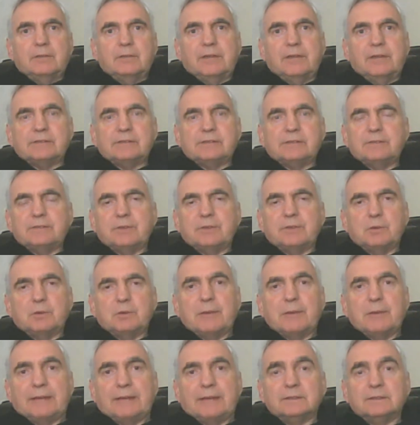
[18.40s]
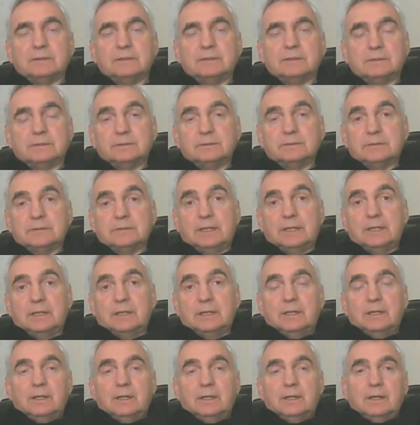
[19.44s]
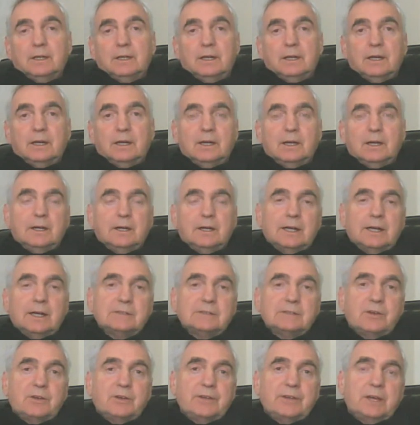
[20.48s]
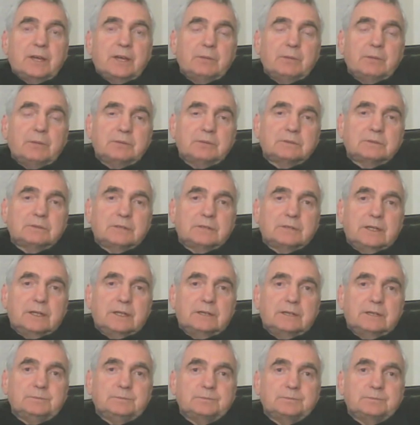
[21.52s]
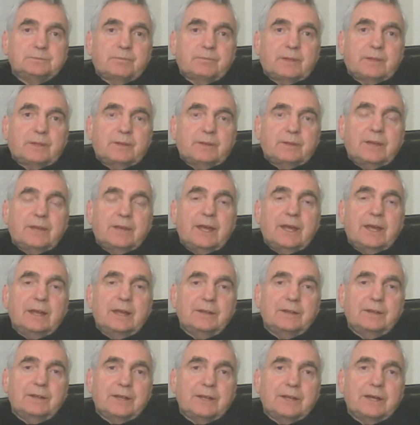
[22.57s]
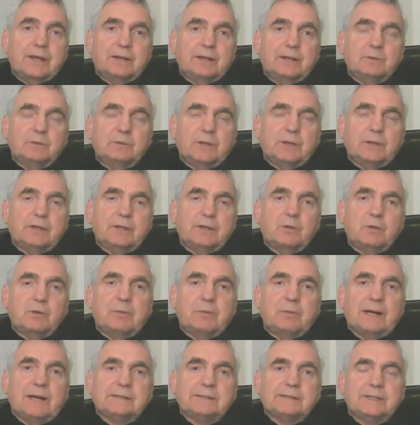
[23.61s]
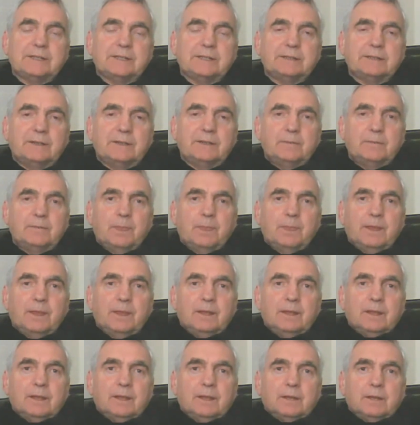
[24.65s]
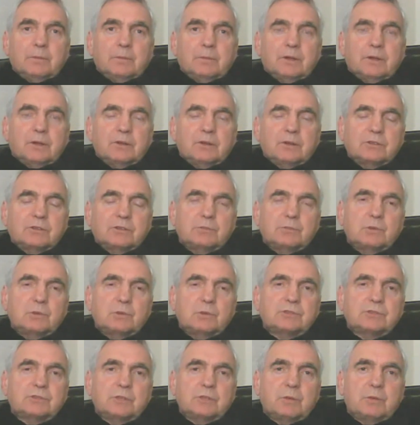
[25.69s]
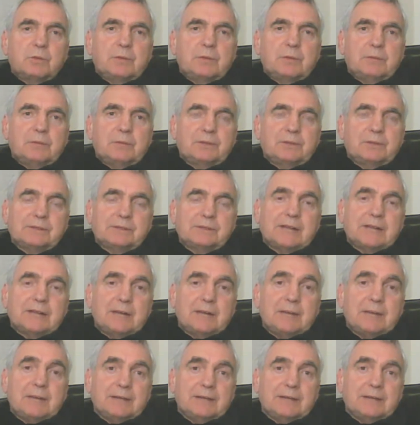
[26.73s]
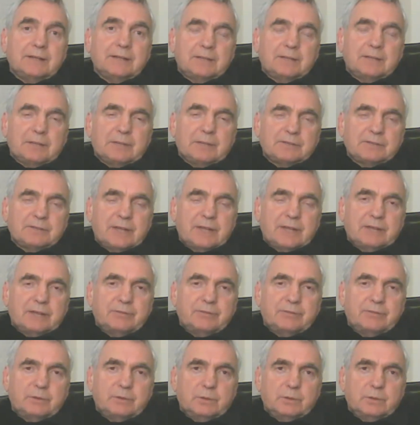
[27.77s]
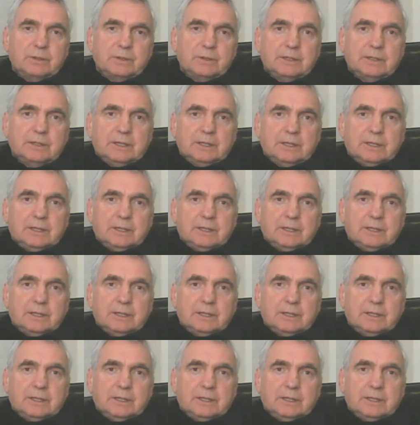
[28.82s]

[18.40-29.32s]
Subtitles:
Very few men are on there about the hell they had when they were married, because it's mostly women. But there are men like myself who